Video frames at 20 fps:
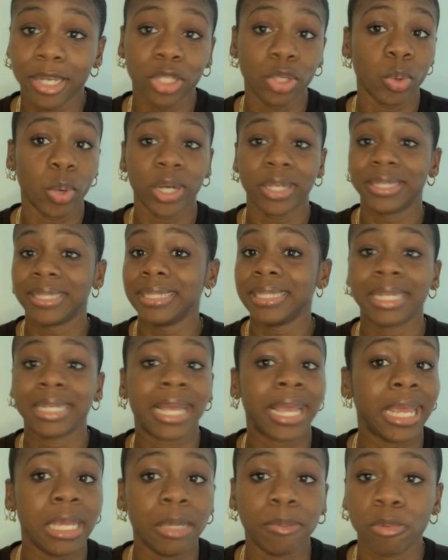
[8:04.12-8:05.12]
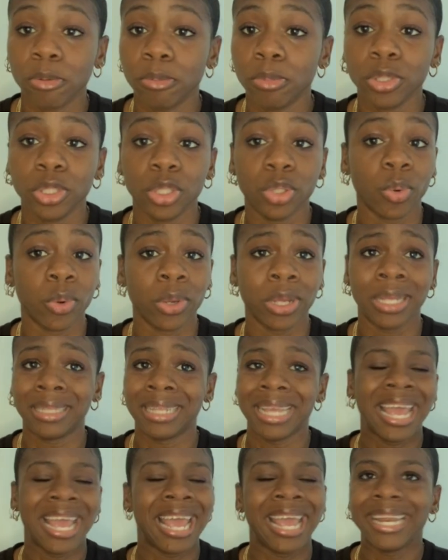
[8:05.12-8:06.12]
You are still capable. You, if
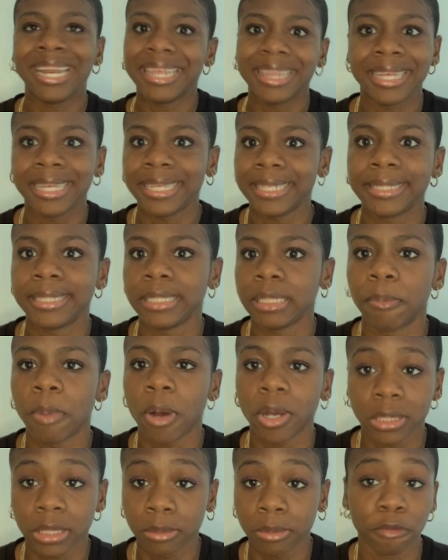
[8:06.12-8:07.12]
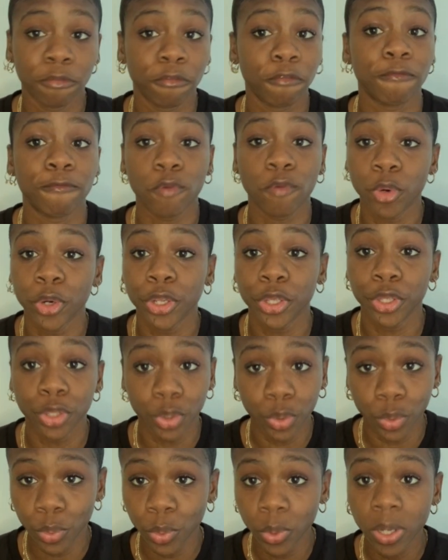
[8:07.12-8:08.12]
anything is still possible for
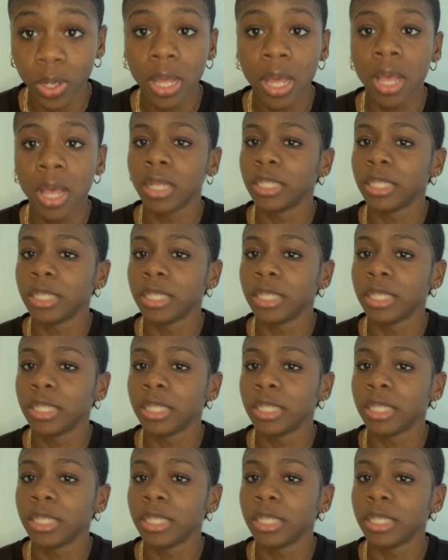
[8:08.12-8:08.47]
you,